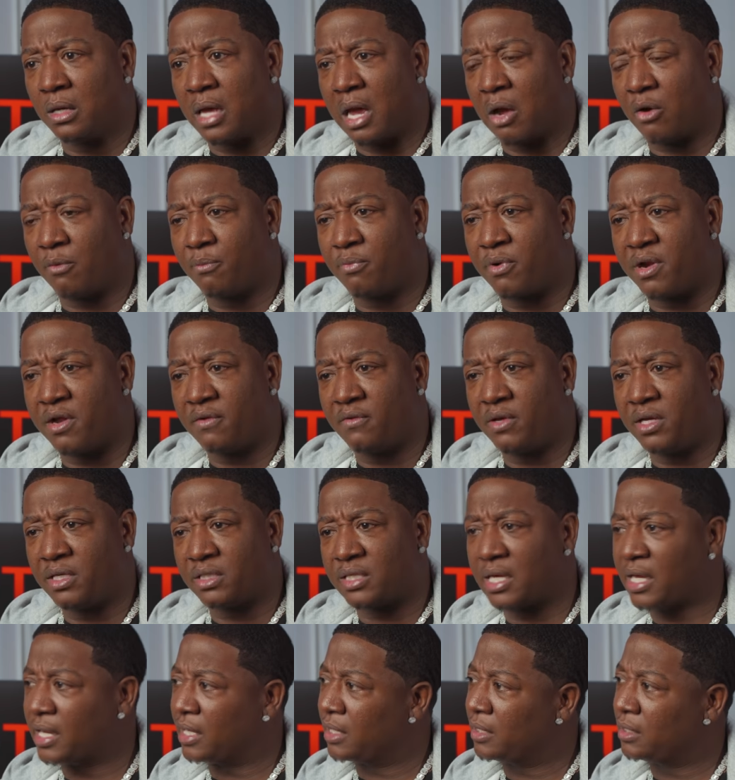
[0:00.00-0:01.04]
I was breathing. He
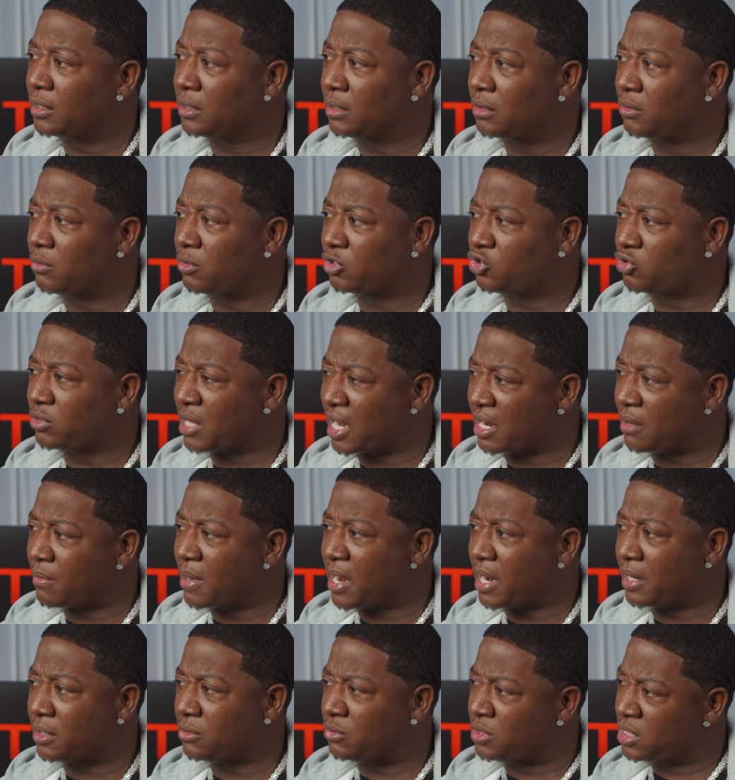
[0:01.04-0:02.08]
said, what you think
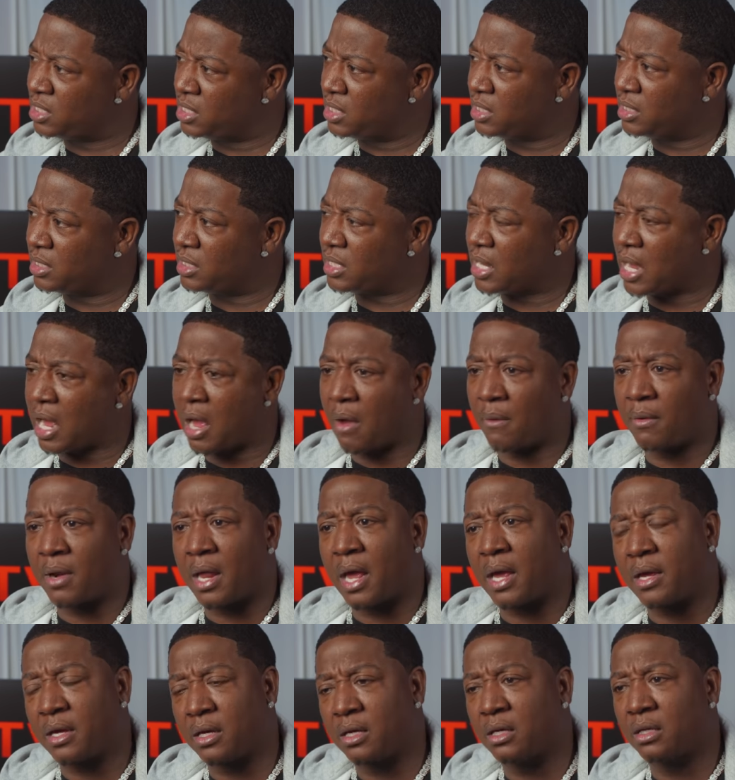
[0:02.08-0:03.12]
about it? You good? I was
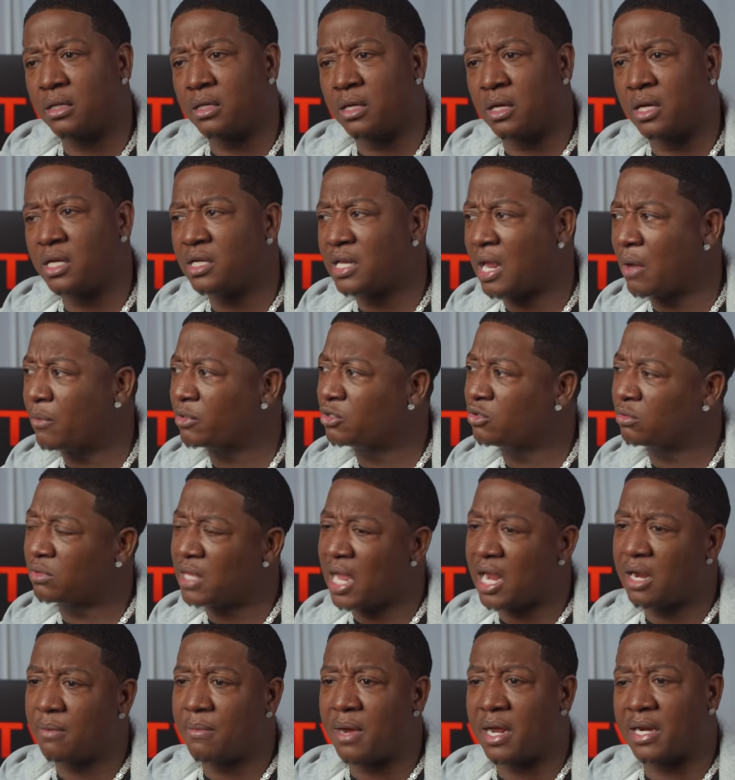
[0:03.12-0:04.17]
like, yo, he like, what you
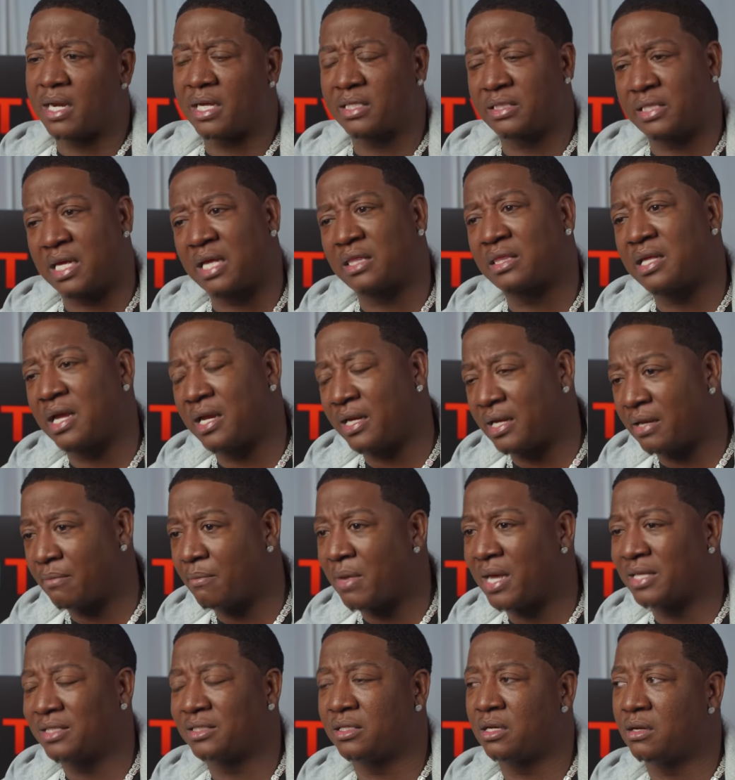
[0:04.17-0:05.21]
think about it? I said, I think that's
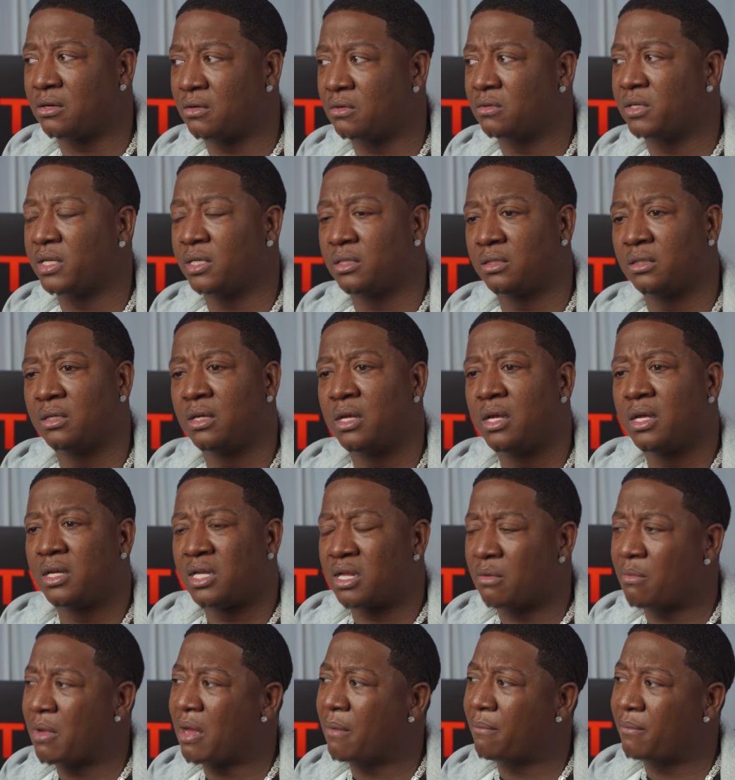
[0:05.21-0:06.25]
my song, nigga.
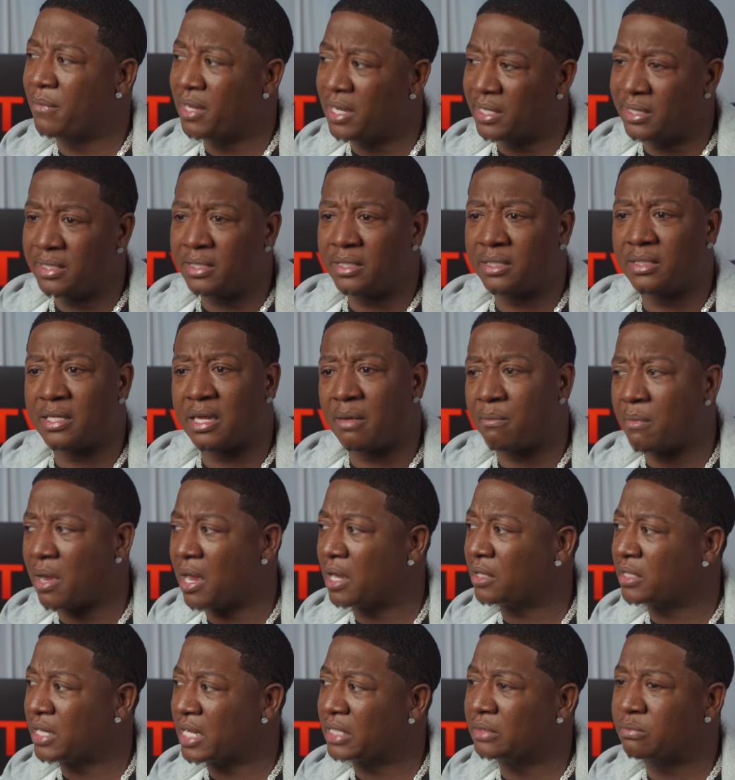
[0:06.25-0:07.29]
That's my melody. That's
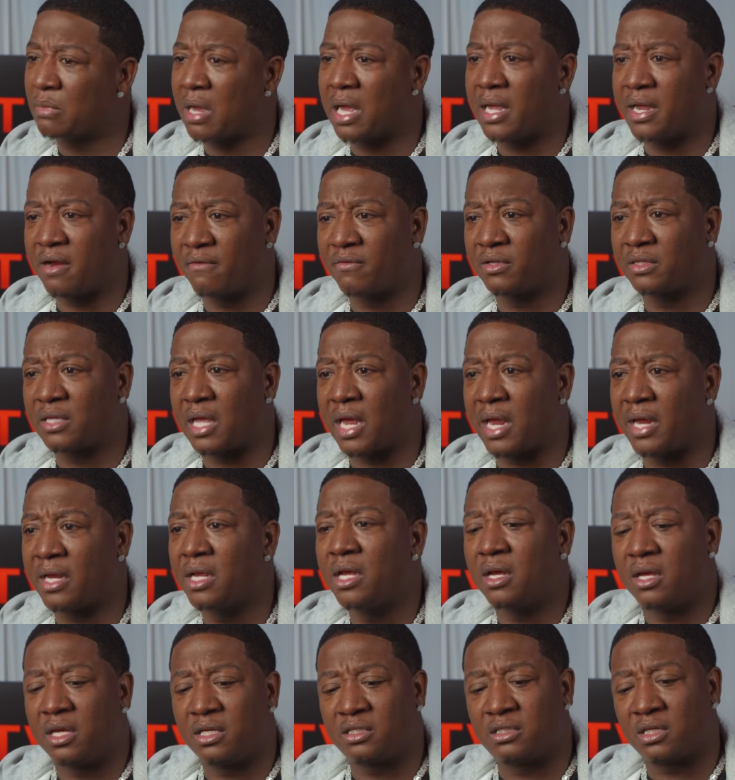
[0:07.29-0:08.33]
my that's my everything.
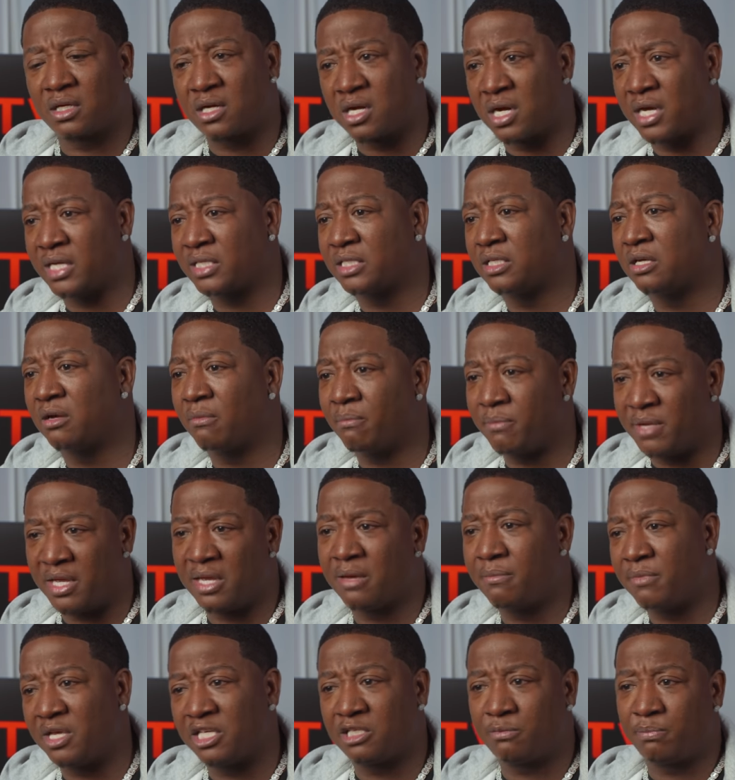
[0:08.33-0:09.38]
It's the concept, me
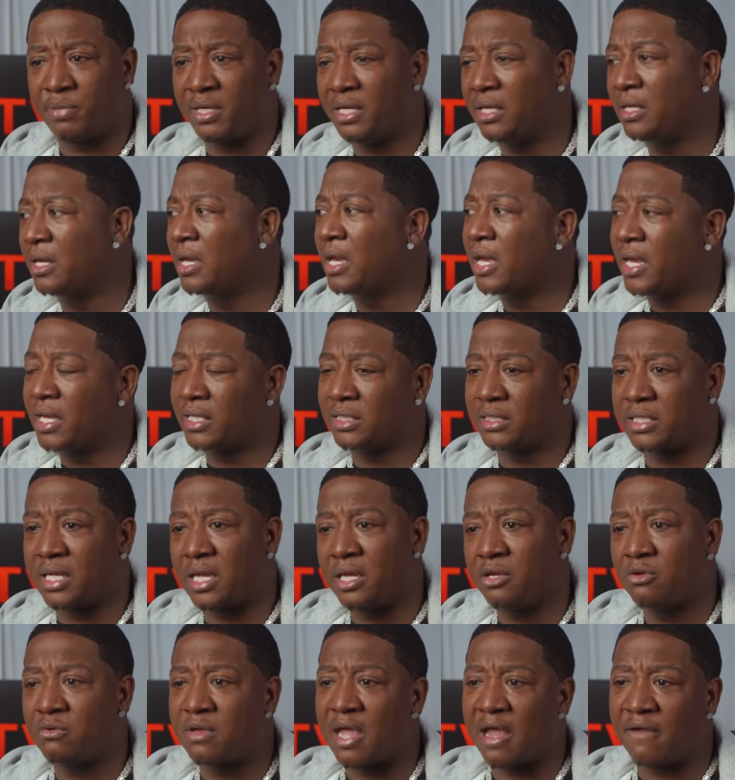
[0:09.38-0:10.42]
and Miss B.
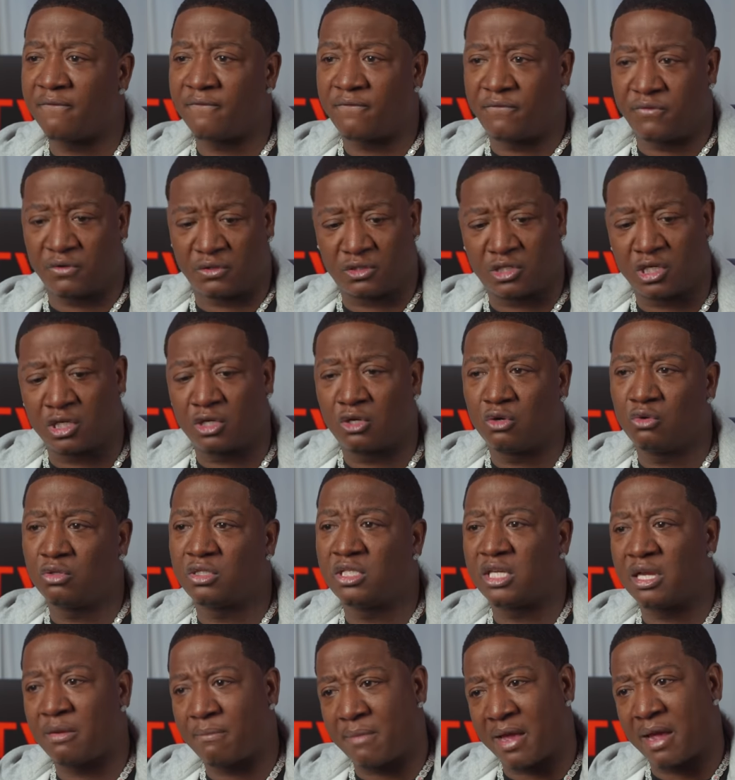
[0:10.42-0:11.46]
Instead, you gave to
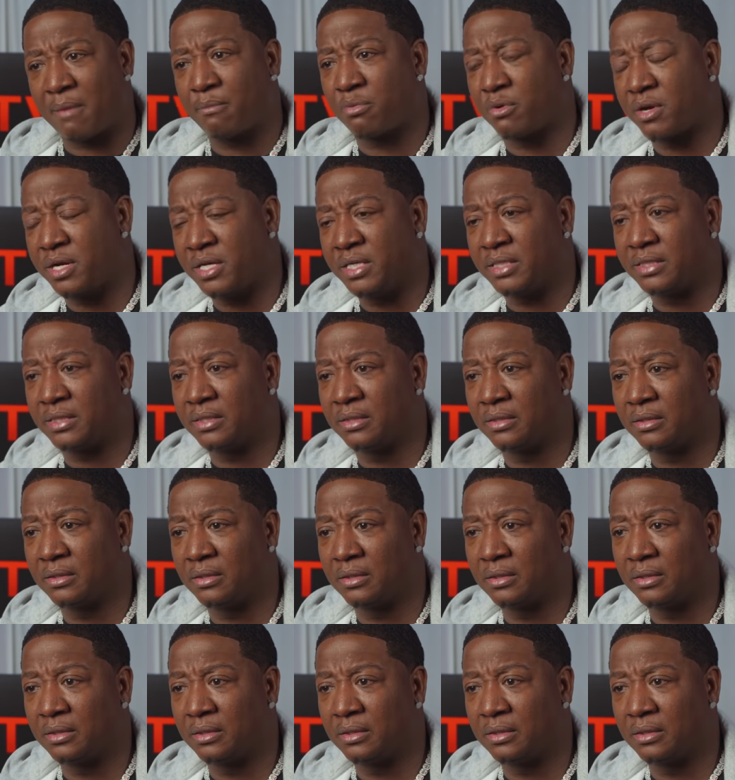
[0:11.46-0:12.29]
Gucci and Matt Breezy.